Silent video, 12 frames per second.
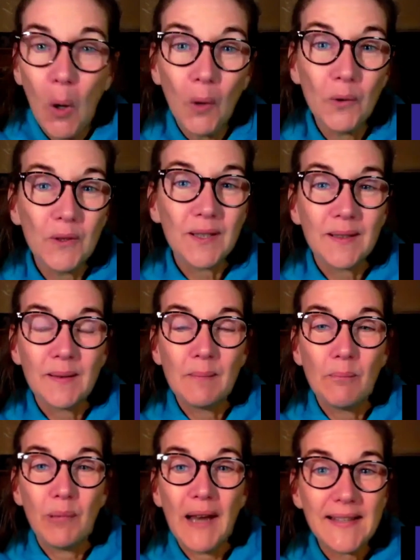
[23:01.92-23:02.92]
God
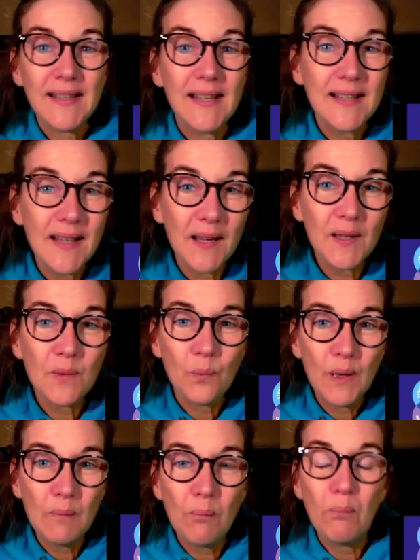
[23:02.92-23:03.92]
blesses us
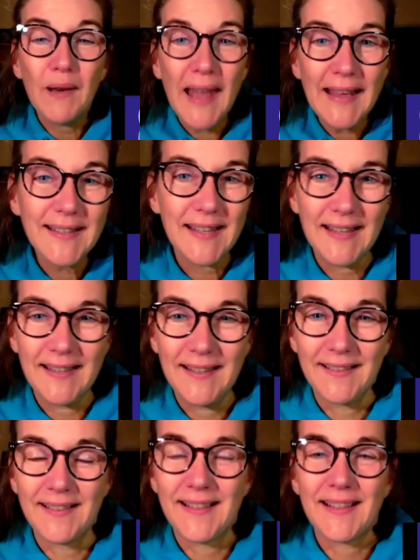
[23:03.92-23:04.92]
with
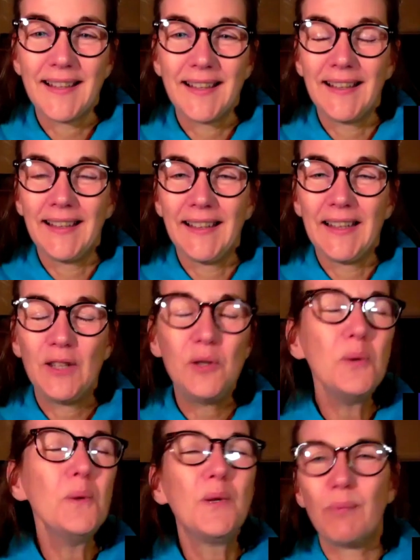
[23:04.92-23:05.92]
blessings,
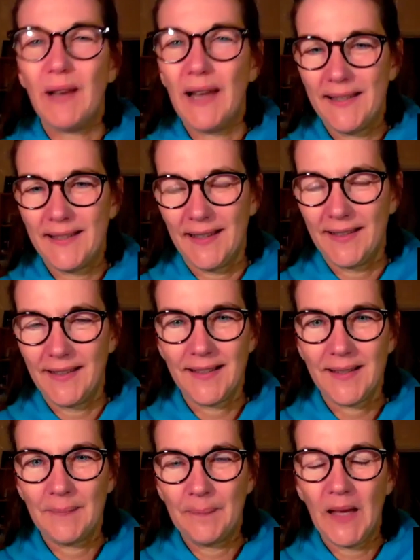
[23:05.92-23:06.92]
huge
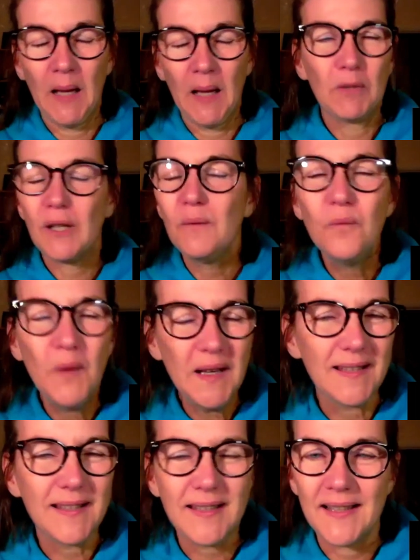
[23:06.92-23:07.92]
blessings. I'm
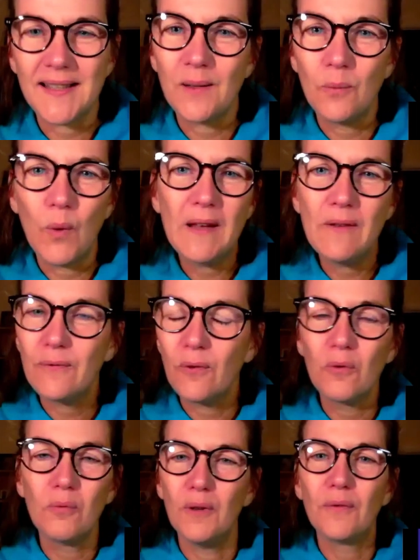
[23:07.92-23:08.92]
convinced it's the way
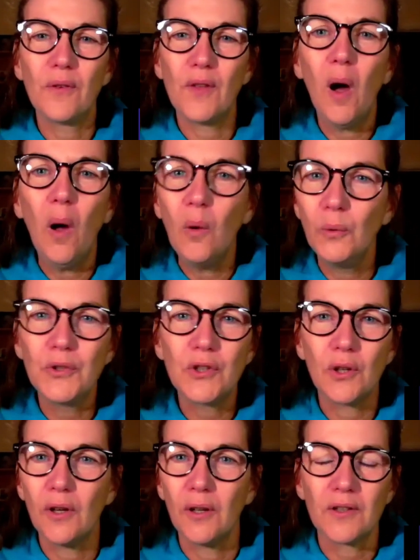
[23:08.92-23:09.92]
forward for the whole
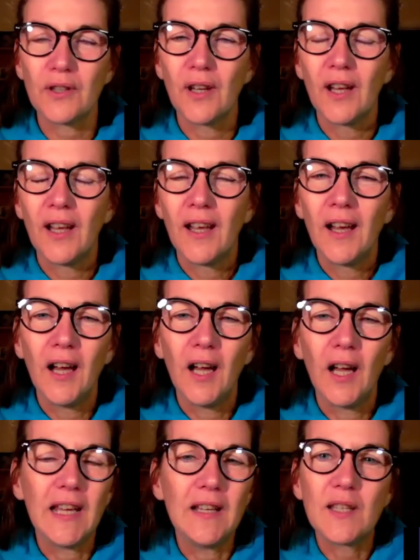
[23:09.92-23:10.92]
church
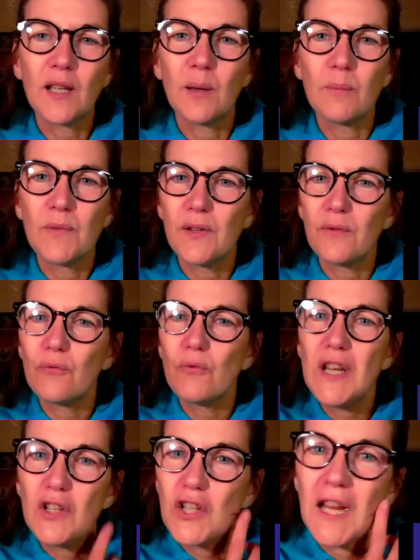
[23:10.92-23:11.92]
uh, in terms of
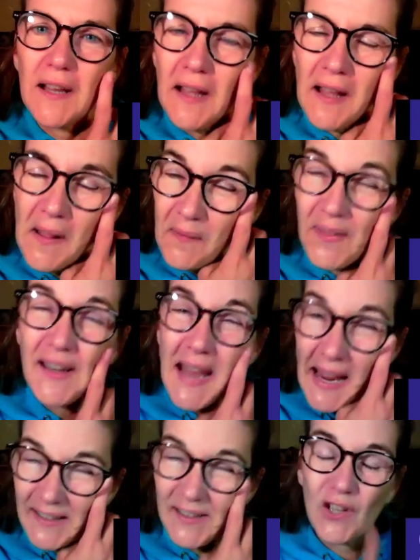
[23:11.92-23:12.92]
reaching the
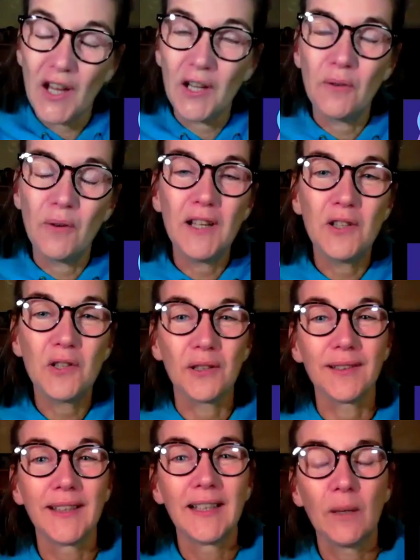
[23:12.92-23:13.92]
next
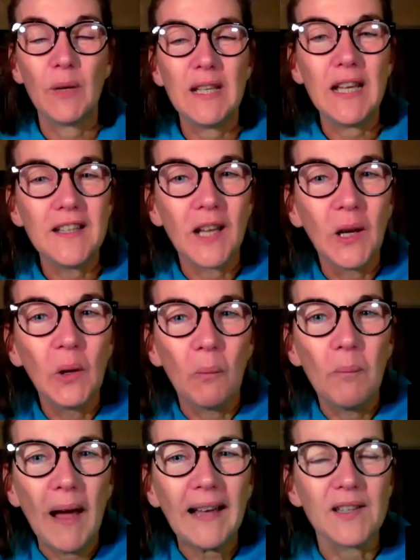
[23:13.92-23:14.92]
generation. We need to
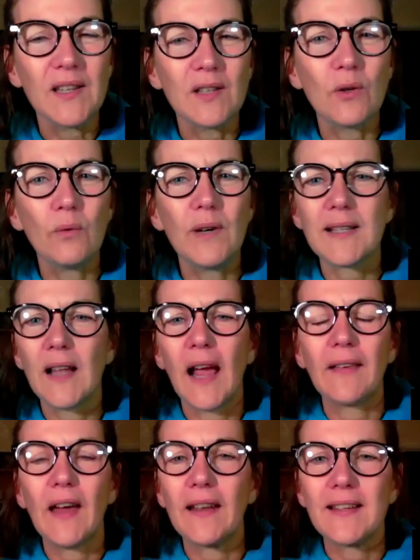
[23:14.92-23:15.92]
look back at stories
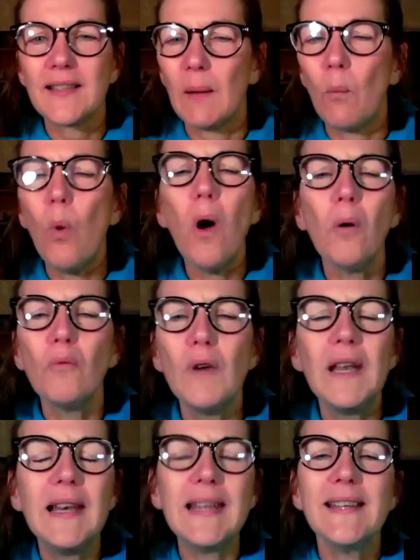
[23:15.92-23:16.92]
like that and say, what
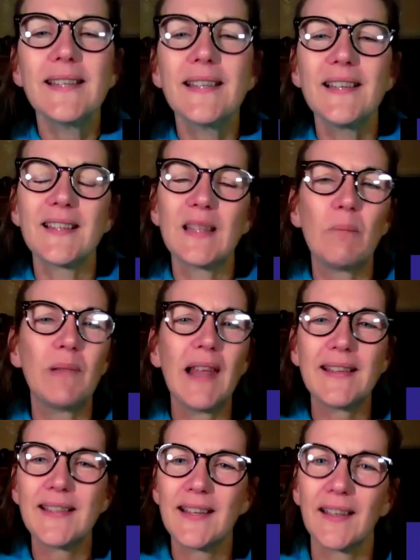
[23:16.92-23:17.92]
releases the
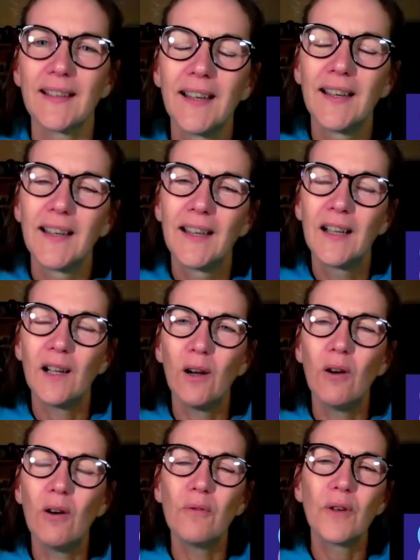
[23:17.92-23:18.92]
blessing
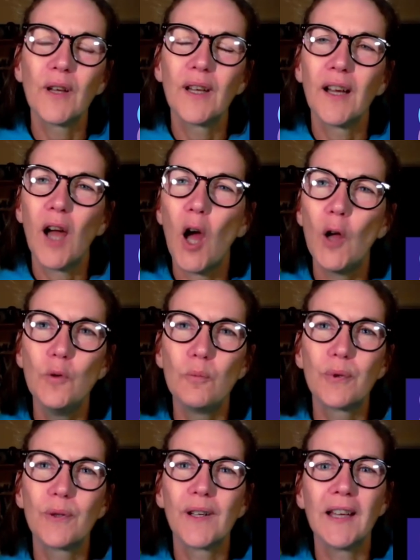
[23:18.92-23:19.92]
of
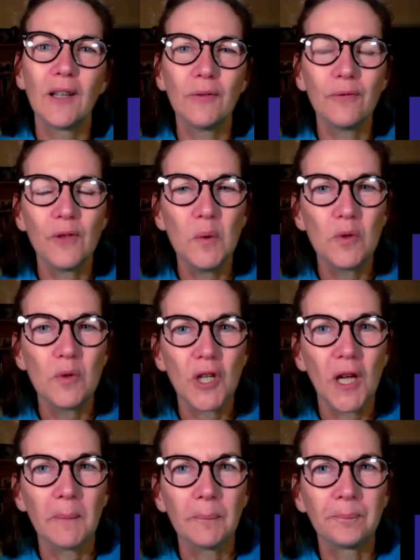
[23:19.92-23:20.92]
hope and a
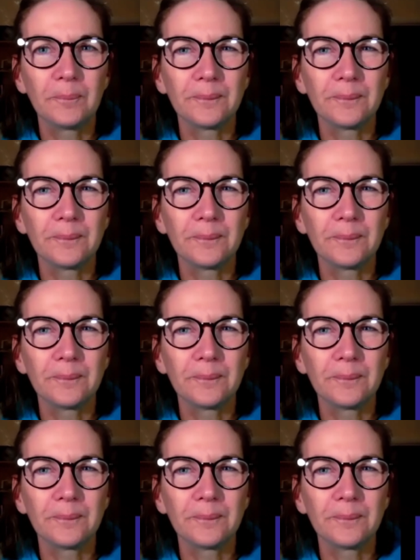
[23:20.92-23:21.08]
future?